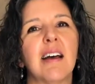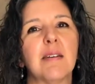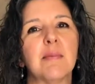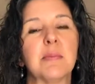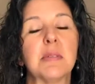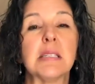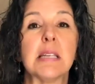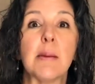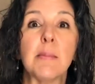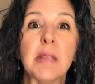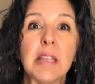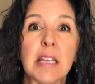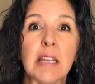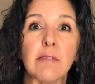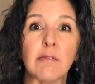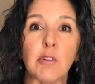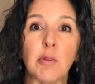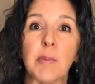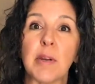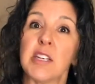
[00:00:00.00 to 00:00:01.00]
some of the
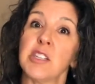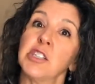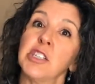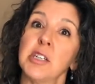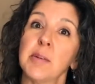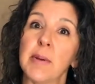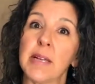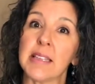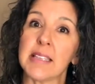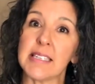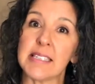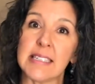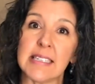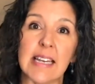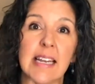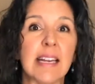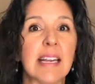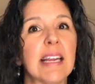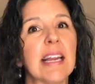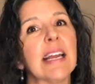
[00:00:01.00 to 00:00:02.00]
information about the
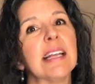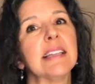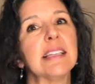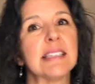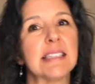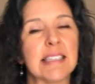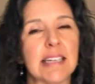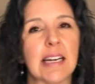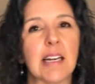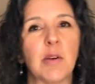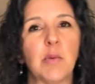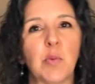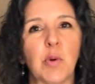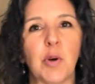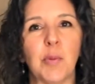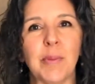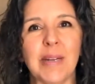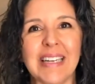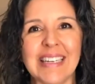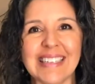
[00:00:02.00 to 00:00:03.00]
study, and the study
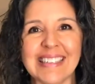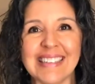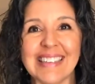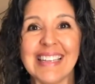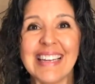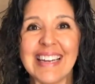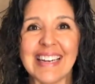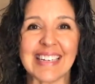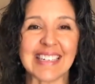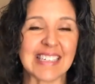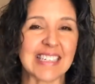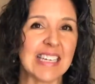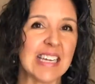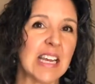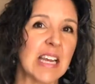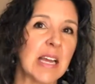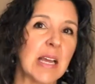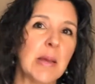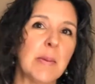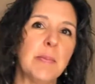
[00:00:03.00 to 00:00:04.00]
will be linked.
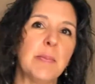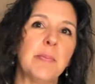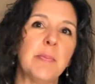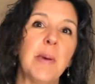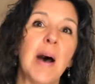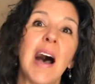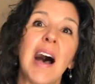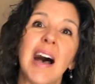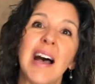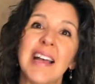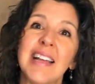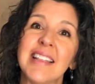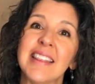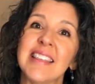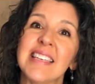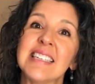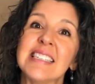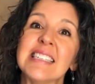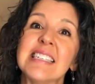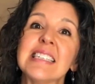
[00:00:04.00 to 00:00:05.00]
But
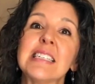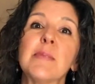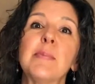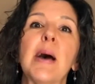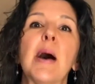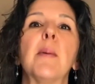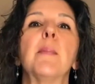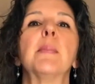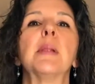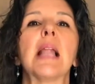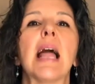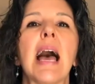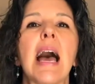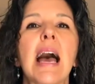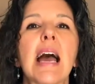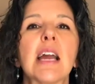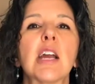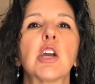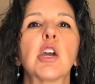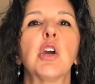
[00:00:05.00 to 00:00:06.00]
this is about
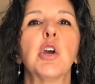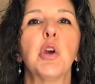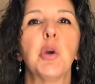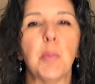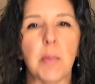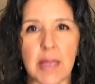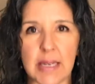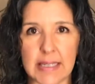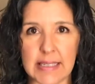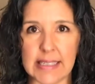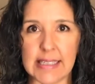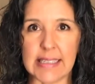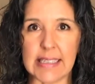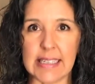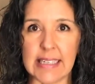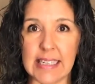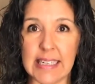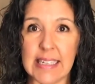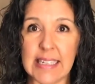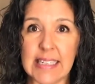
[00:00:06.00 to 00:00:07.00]
black cumin
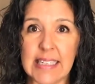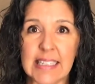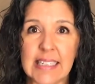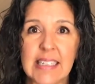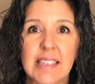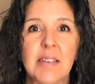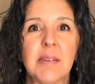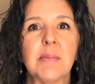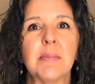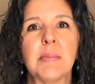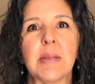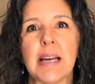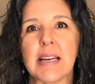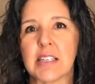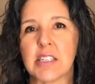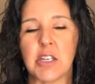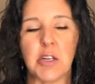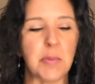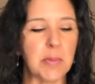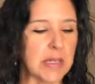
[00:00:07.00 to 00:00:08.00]
seed.
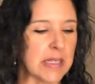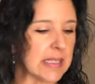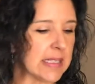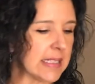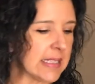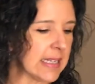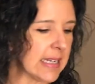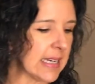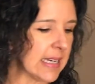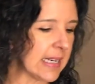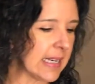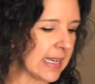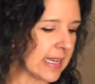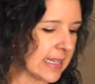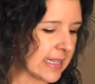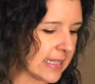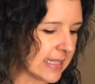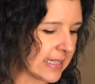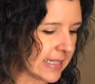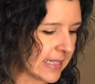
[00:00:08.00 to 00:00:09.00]
Black cumin seed
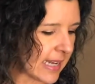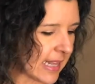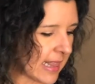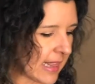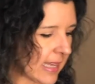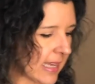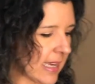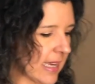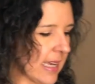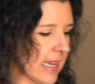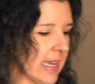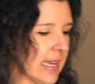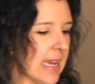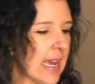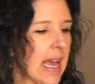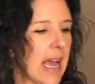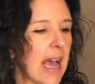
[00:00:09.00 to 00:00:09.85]
is the